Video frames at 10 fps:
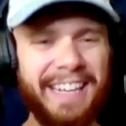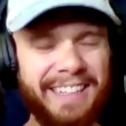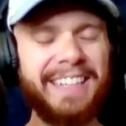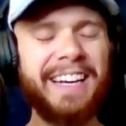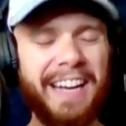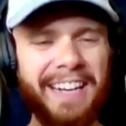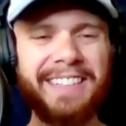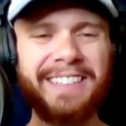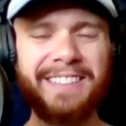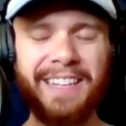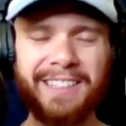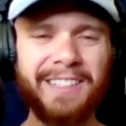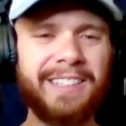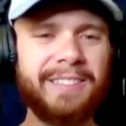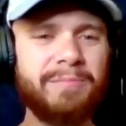Yeah, I
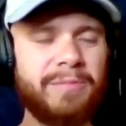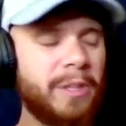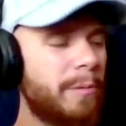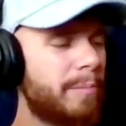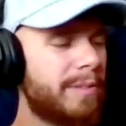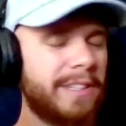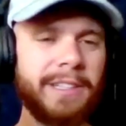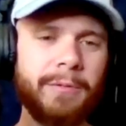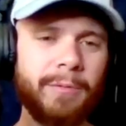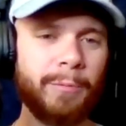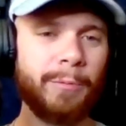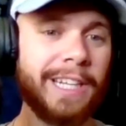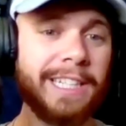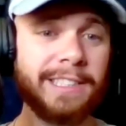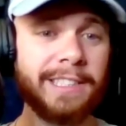could completely
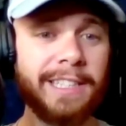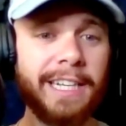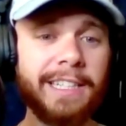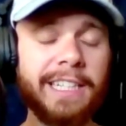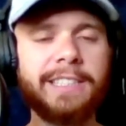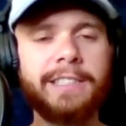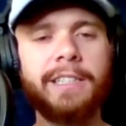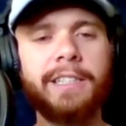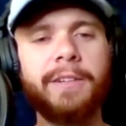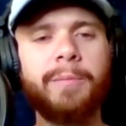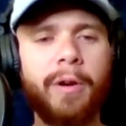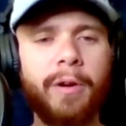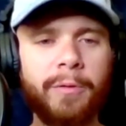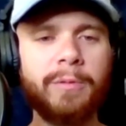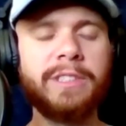relate to that. That's part
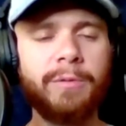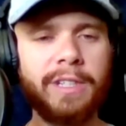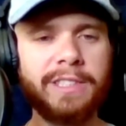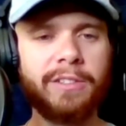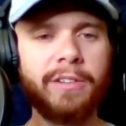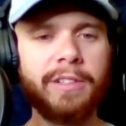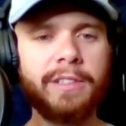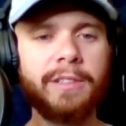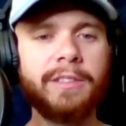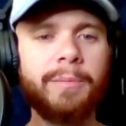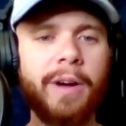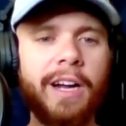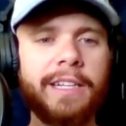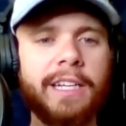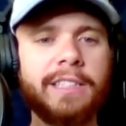of the reason why I started the
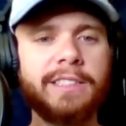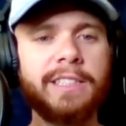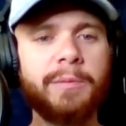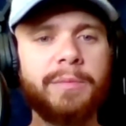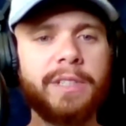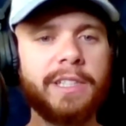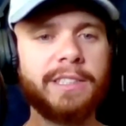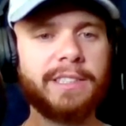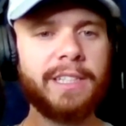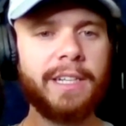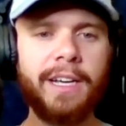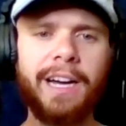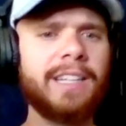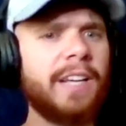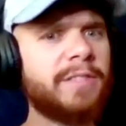podcast thing, because
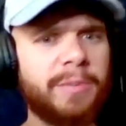I love